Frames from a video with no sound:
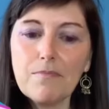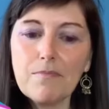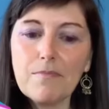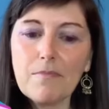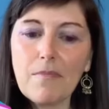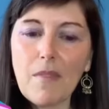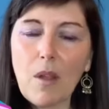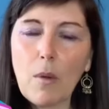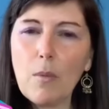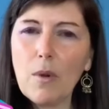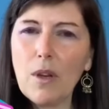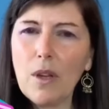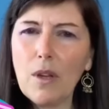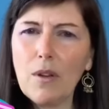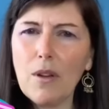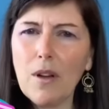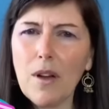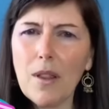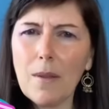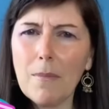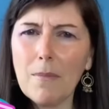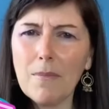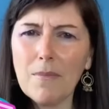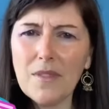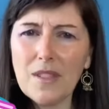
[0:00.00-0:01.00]
what do you call
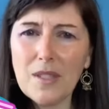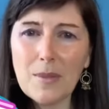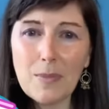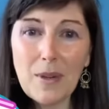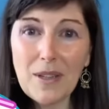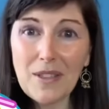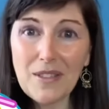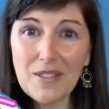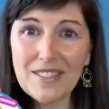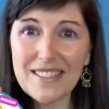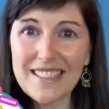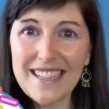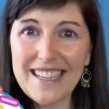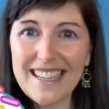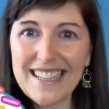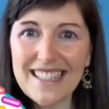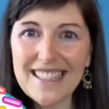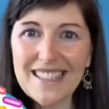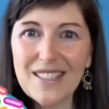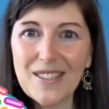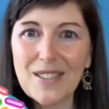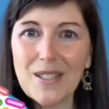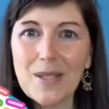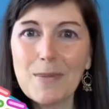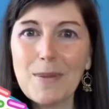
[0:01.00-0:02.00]
them? Sprinkles, I guess.
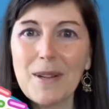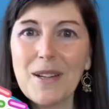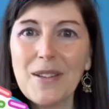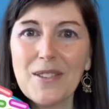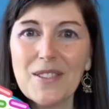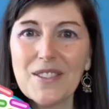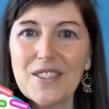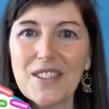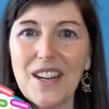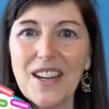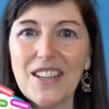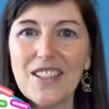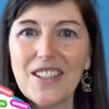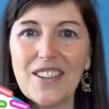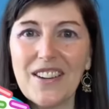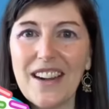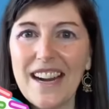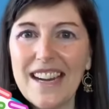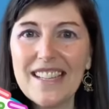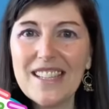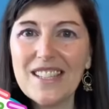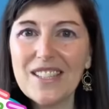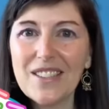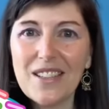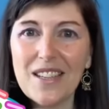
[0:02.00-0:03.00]
There's sprinkles on your
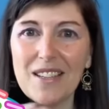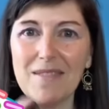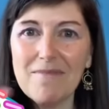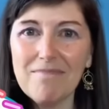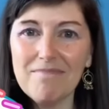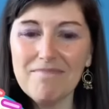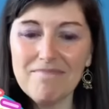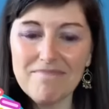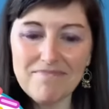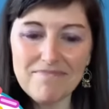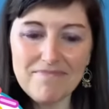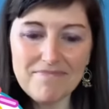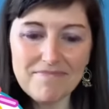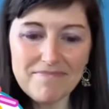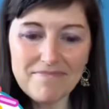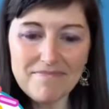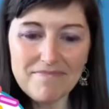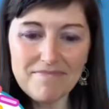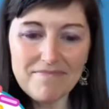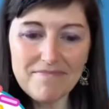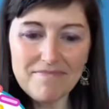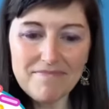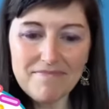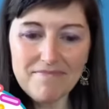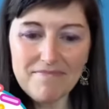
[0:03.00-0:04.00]
ice cream.
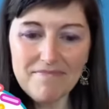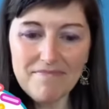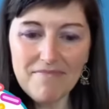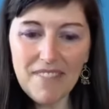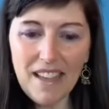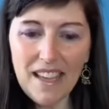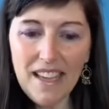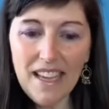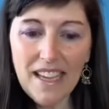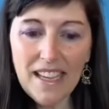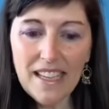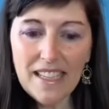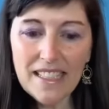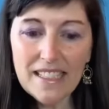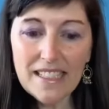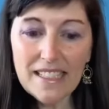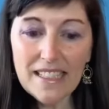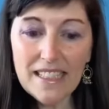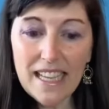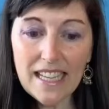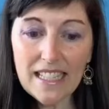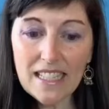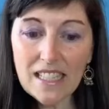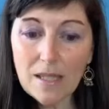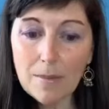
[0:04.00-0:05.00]
And
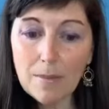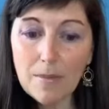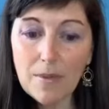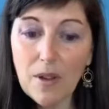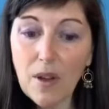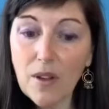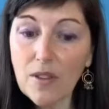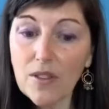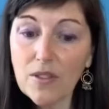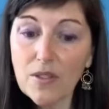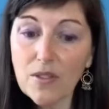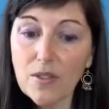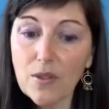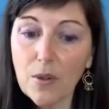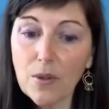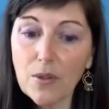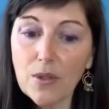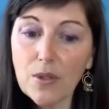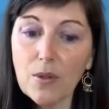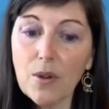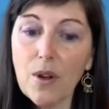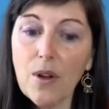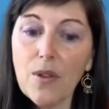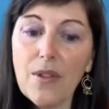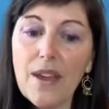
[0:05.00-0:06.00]
that's about, those
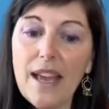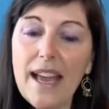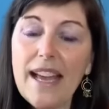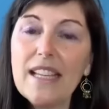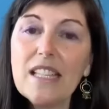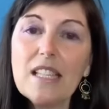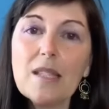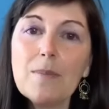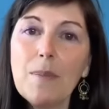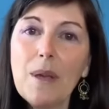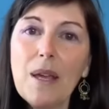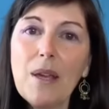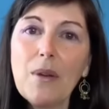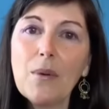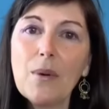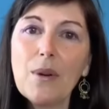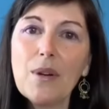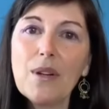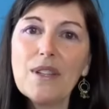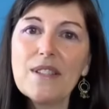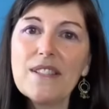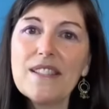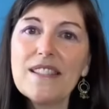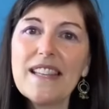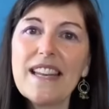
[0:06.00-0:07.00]
are all the SP
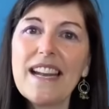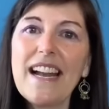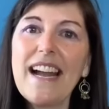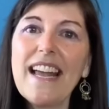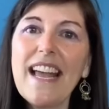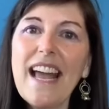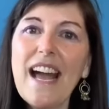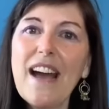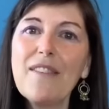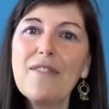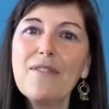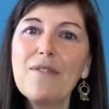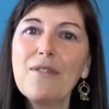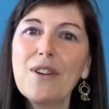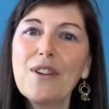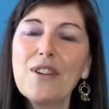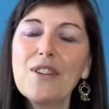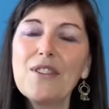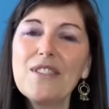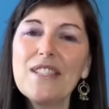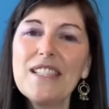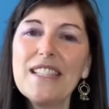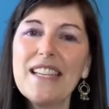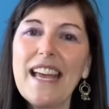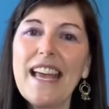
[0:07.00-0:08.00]
words that I have for you
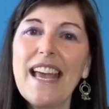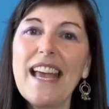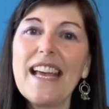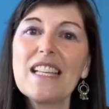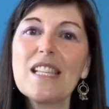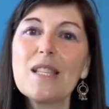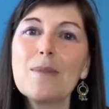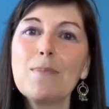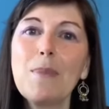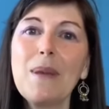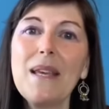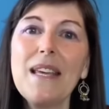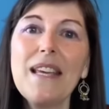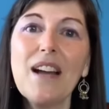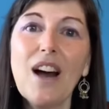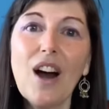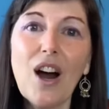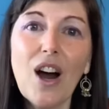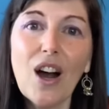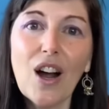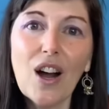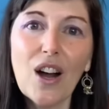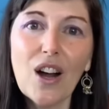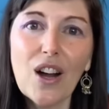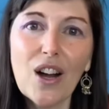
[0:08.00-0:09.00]
today.
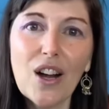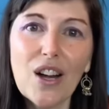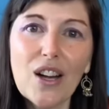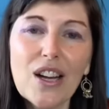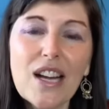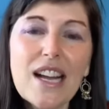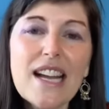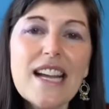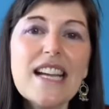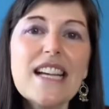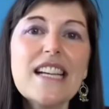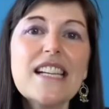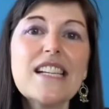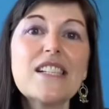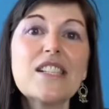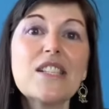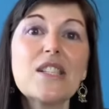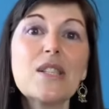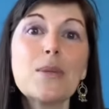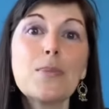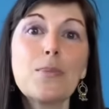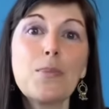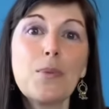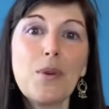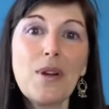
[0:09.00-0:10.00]
SPR,
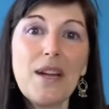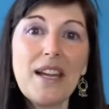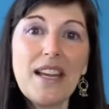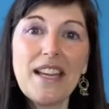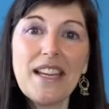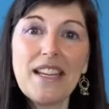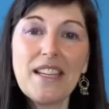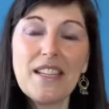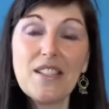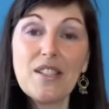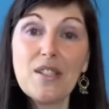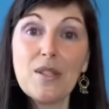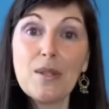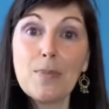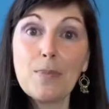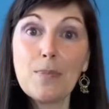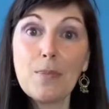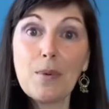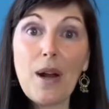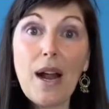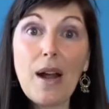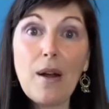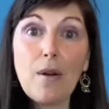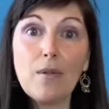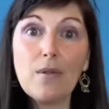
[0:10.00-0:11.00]
spring,
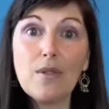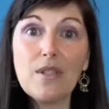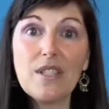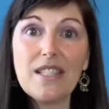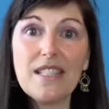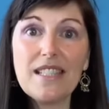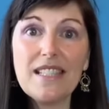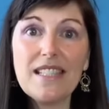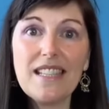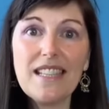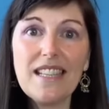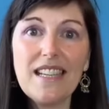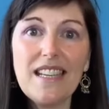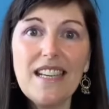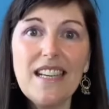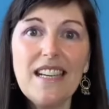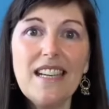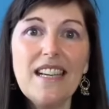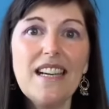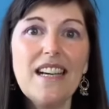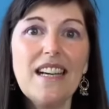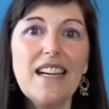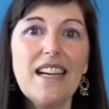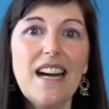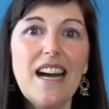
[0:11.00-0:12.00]
sprout,
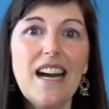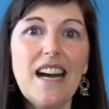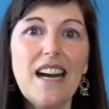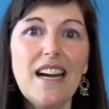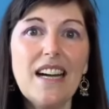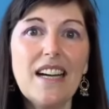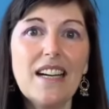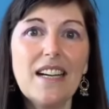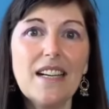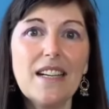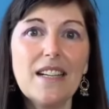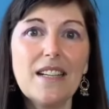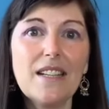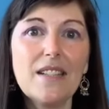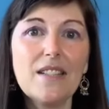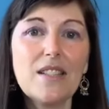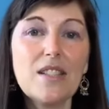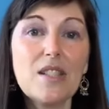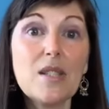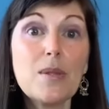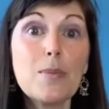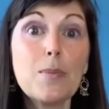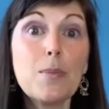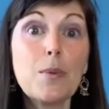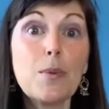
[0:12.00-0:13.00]
uh,
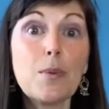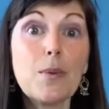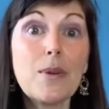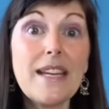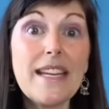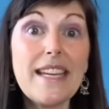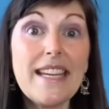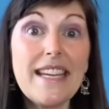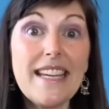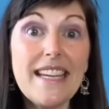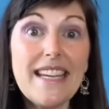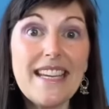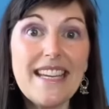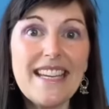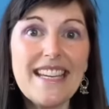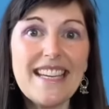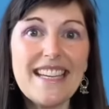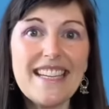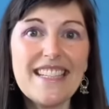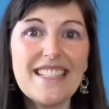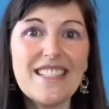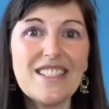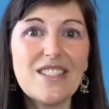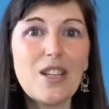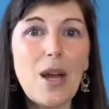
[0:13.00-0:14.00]
spree,
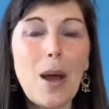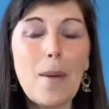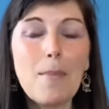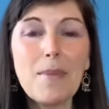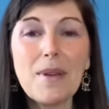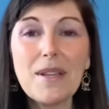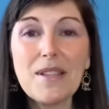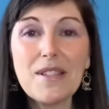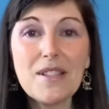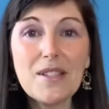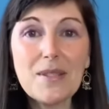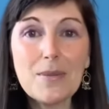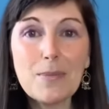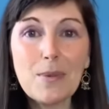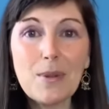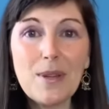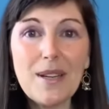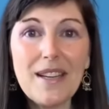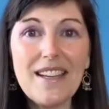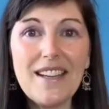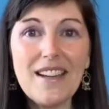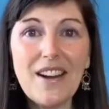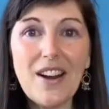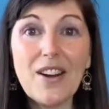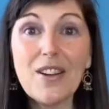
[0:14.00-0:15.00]
shopping
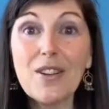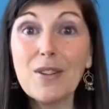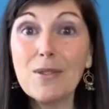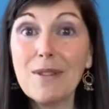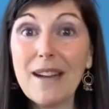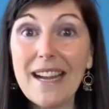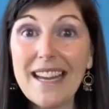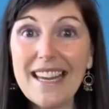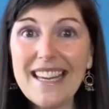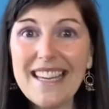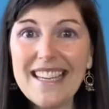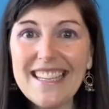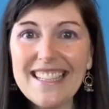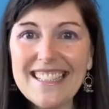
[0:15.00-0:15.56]
spree. Are you ready?